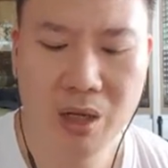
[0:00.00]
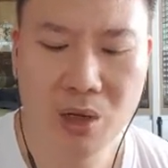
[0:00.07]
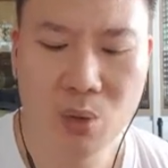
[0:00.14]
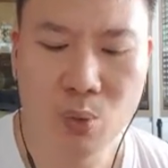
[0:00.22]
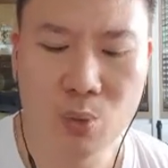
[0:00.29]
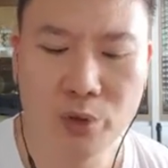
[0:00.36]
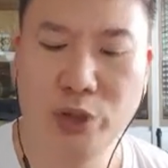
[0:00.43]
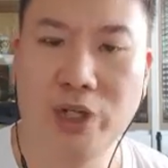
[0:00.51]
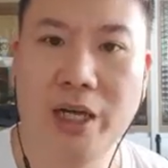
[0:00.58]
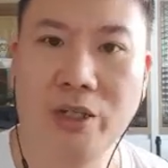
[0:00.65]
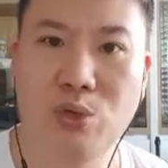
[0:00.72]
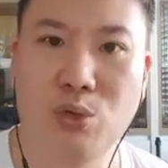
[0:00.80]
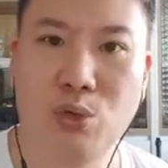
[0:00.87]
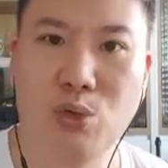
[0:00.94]
Would you
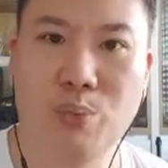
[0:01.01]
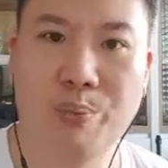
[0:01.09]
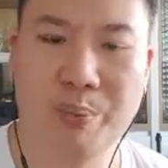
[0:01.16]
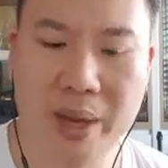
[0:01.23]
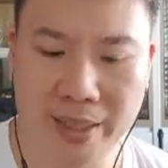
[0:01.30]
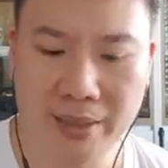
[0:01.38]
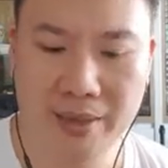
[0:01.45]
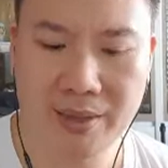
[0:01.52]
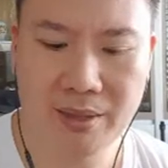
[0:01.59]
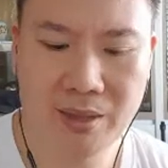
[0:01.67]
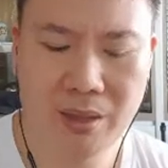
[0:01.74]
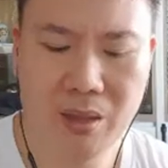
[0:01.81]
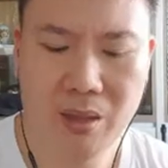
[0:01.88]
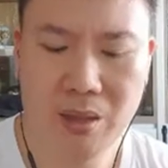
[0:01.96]
like to do better?
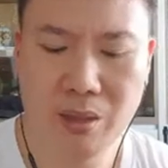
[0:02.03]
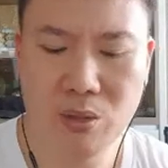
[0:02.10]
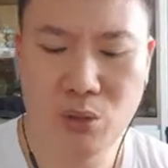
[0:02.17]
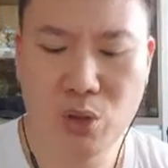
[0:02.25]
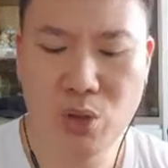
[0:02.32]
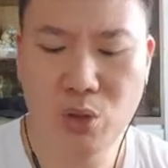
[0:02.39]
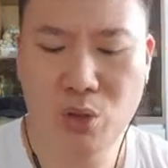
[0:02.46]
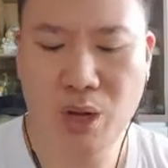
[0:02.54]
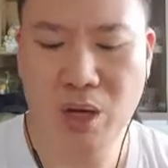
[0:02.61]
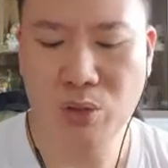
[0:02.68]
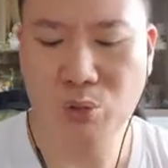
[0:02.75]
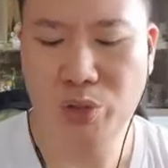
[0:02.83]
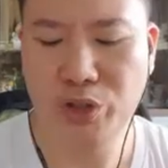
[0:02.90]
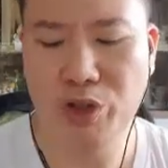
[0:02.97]
Do you know how
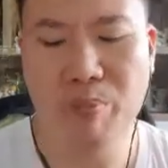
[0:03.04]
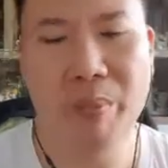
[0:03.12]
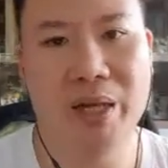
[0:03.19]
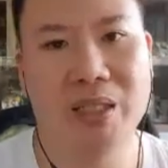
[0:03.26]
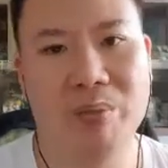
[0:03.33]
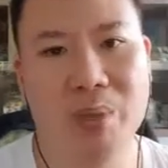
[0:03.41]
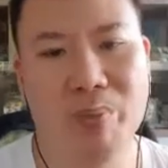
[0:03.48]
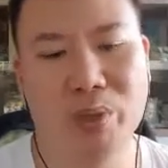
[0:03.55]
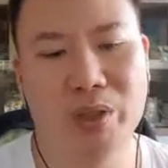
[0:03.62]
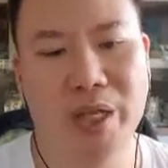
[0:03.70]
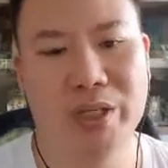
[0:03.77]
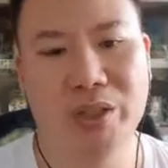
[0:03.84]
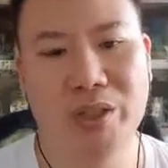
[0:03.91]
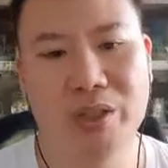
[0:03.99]
to reach your maximum
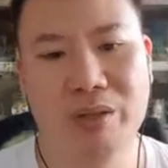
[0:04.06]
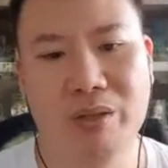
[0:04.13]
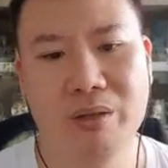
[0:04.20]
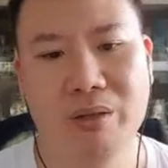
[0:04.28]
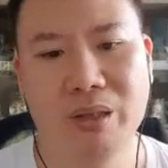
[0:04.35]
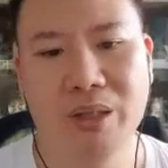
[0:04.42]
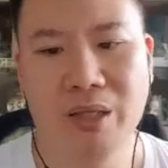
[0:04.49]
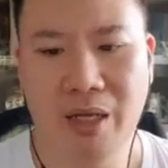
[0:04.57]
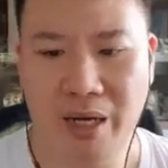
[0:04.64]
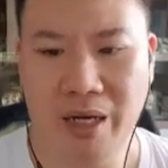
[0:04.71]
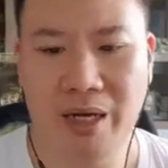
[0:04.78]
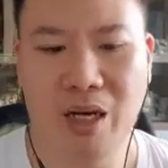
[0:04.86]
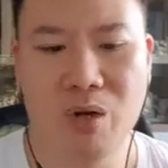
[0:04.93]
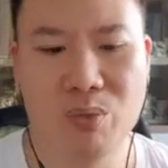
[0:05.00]
potential? Can
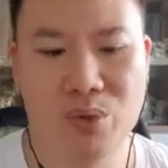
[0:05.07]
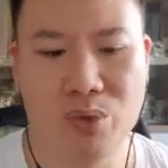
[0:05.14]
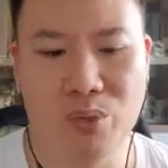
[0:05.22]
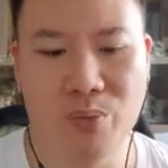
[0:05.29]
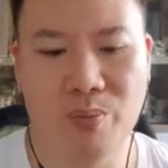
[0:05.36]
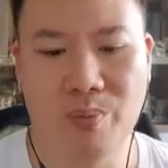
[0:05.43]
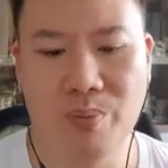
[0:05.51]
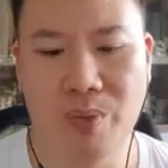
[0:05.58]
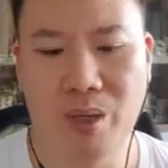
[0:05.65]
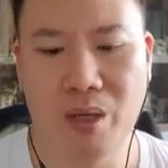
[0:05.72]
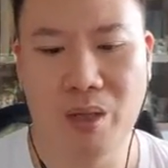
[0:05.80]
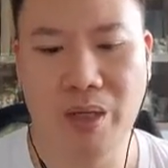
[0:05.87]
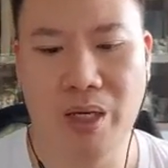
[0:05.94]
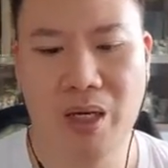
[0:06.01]
I help you?
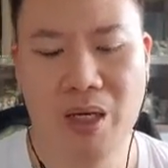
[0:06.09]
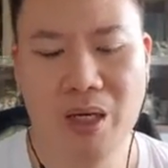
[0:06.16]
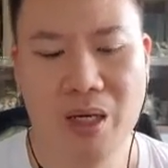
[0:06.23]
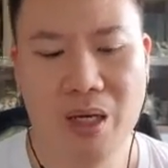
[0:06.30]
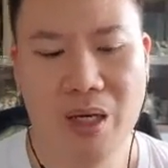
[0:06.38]
Okay.